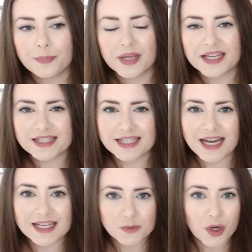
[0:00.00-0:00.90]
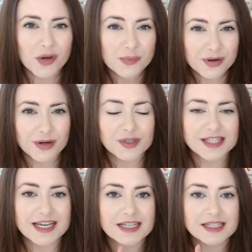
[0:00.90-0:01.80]
because that is what a
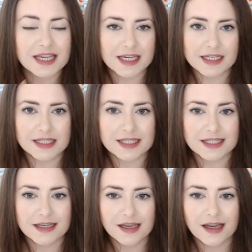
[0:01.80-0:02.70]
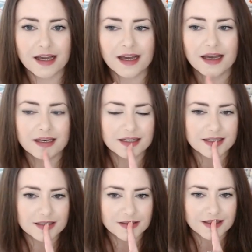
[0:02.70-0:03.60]
process is. And